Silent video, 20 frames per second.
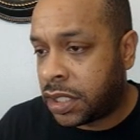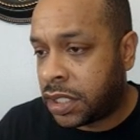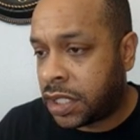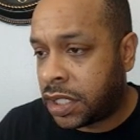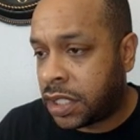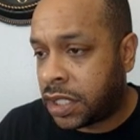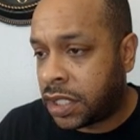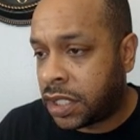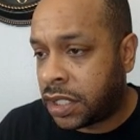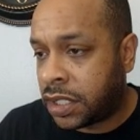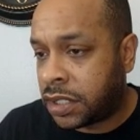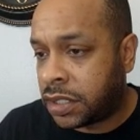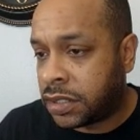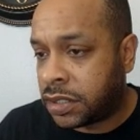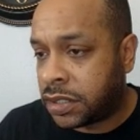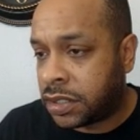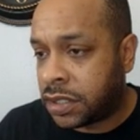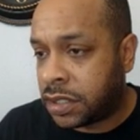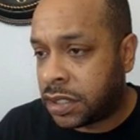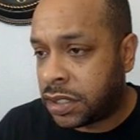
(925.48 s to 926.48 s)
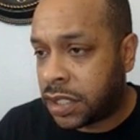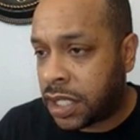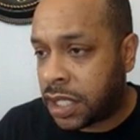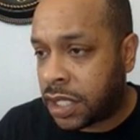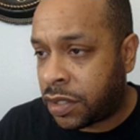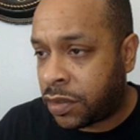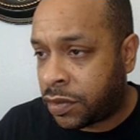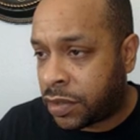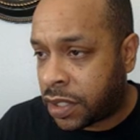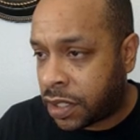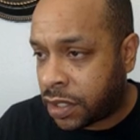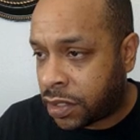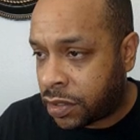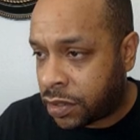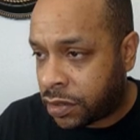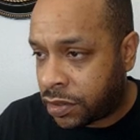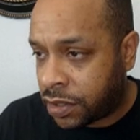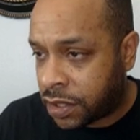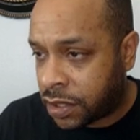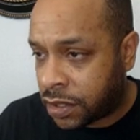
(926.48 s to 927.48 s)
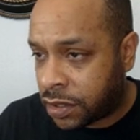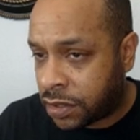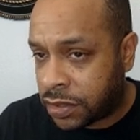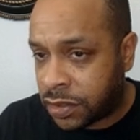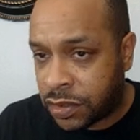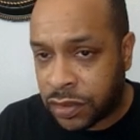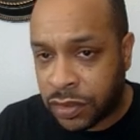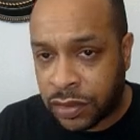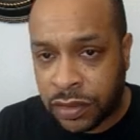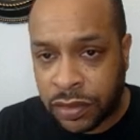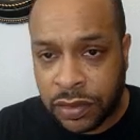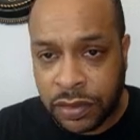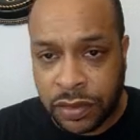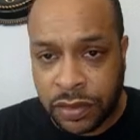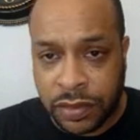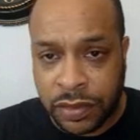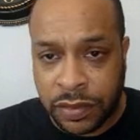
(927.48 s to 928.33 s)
And now when I go here to